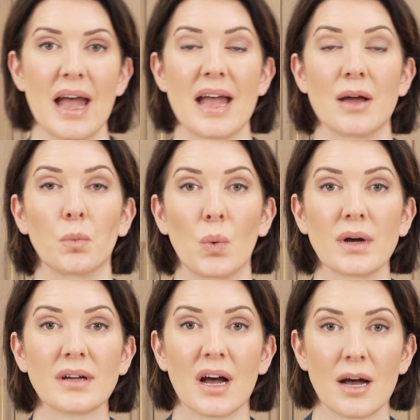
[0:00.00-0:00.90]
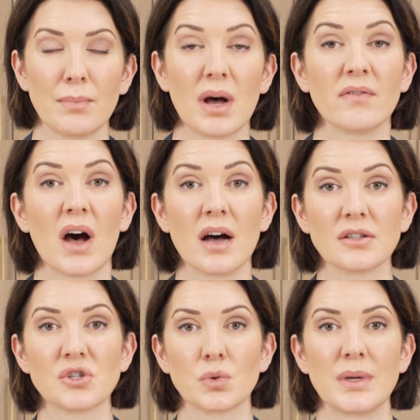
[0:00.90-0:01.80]
and 1 cup of
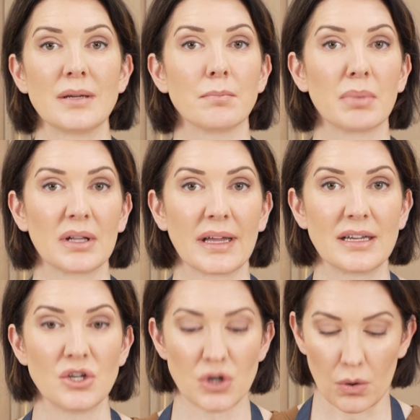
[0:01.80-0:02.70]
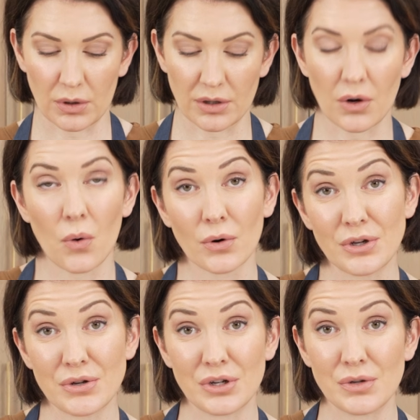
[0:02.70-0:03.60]
unsweetened plain yogurt, or
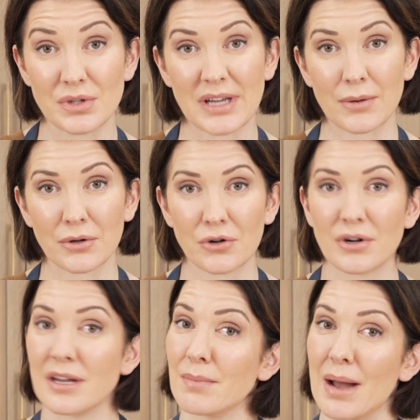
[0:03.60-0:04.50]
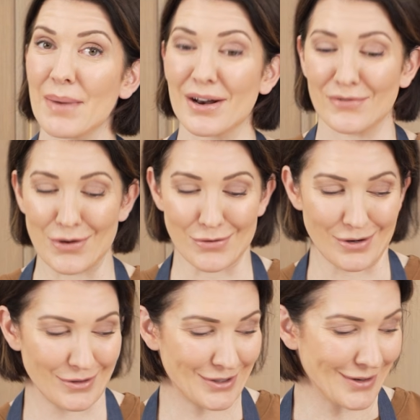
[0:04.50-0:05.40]
you could use sour cream. I'm out of
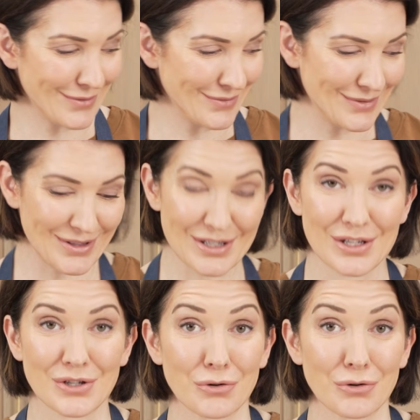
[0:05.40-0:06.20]
yogurt, so this is